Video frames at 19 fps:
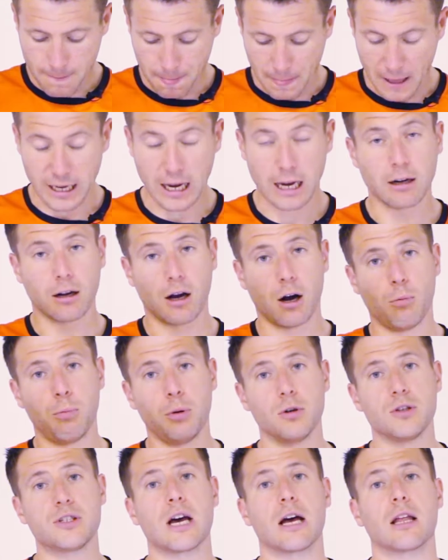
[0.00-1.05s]
again, I'll
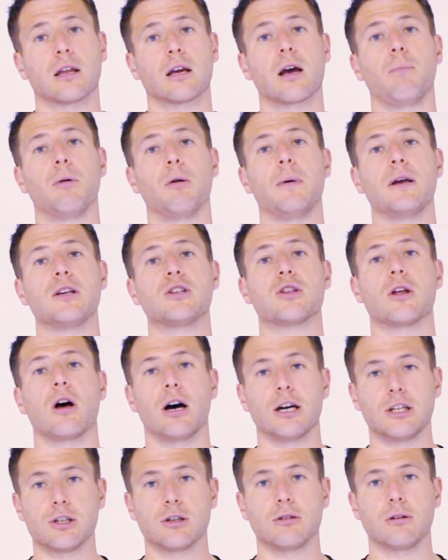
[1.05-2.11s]
point out a couple of bits that
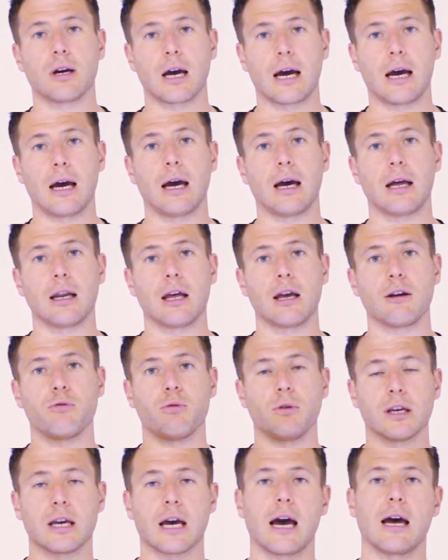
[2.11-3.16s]
I do, and if
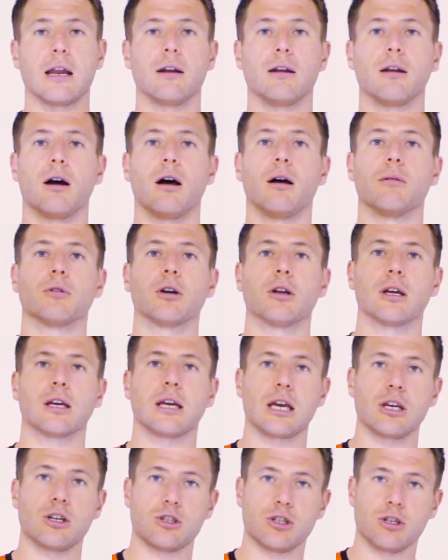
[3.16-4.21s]
we can, I'm going to
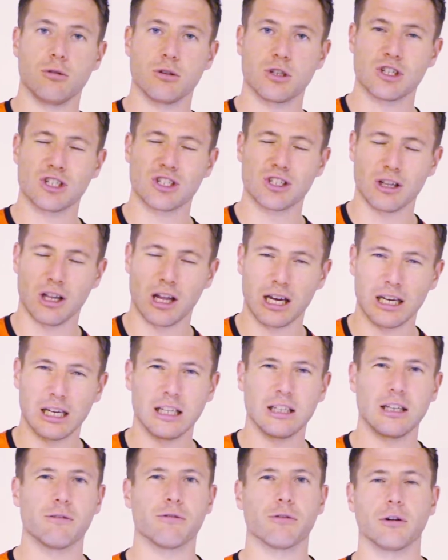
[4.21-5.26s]
get you to do it slightly
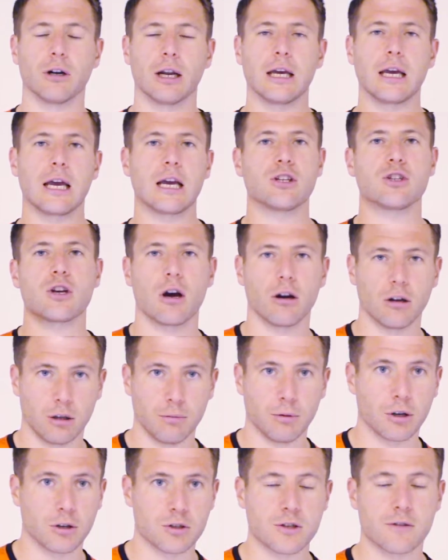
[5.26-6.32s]
differently. It's only
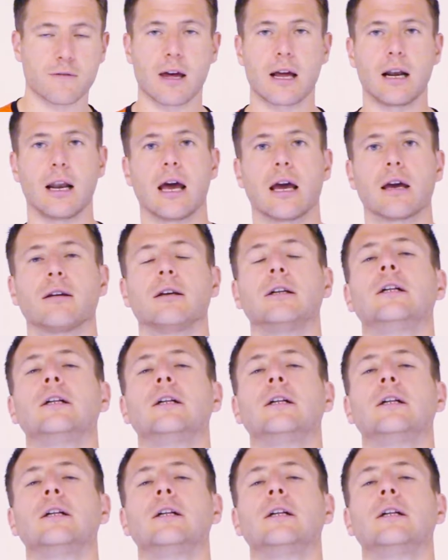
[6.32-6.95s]
because of that leg.